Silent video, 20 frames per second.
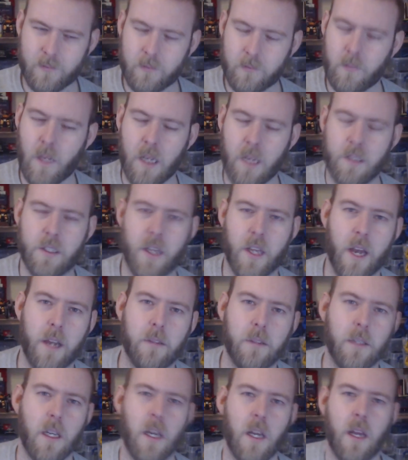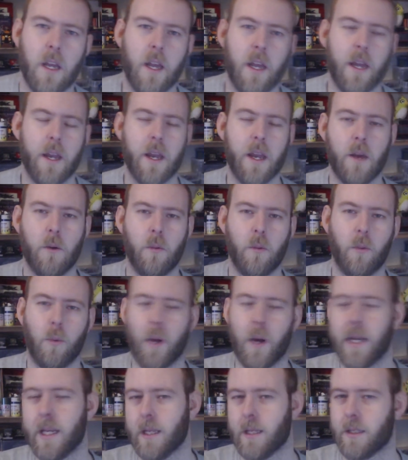So
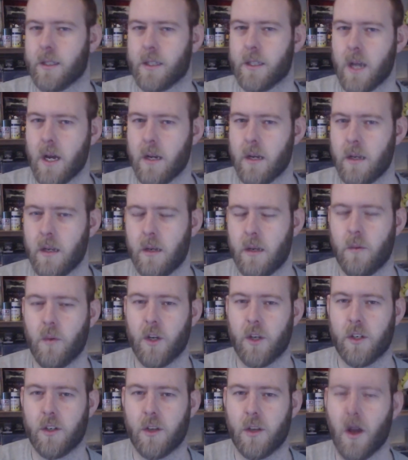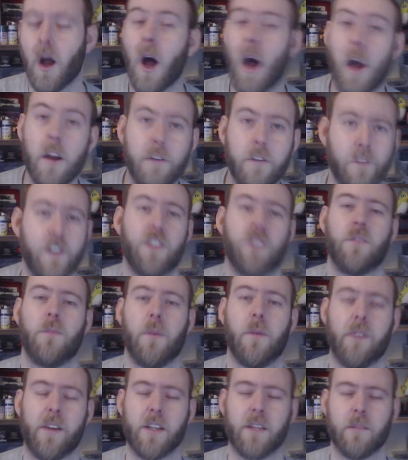when it's done, which hopefully should be
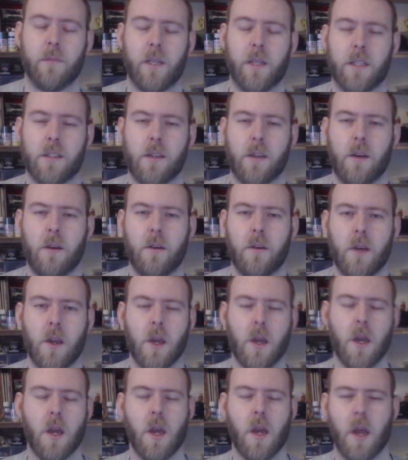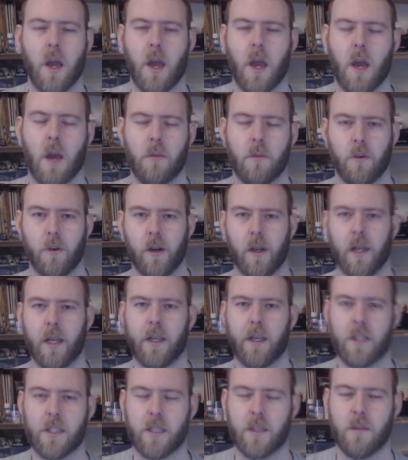reasonably soon, or at
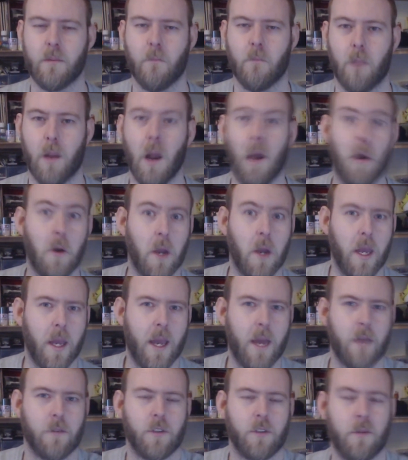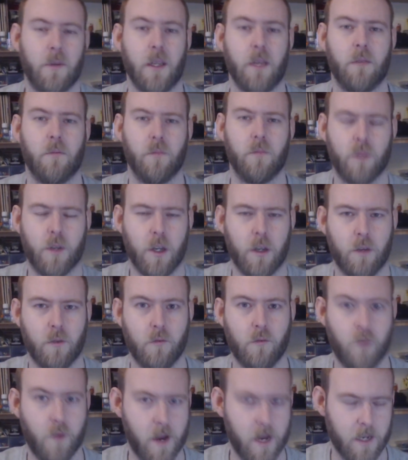least blocking out should be done
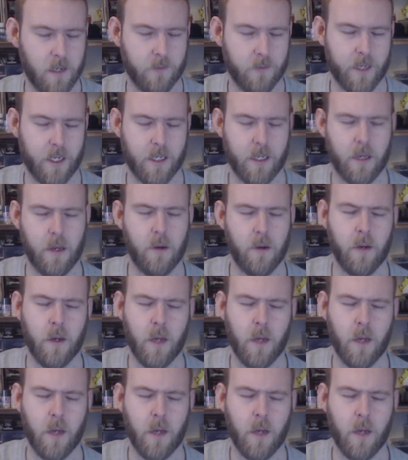reasonably soon,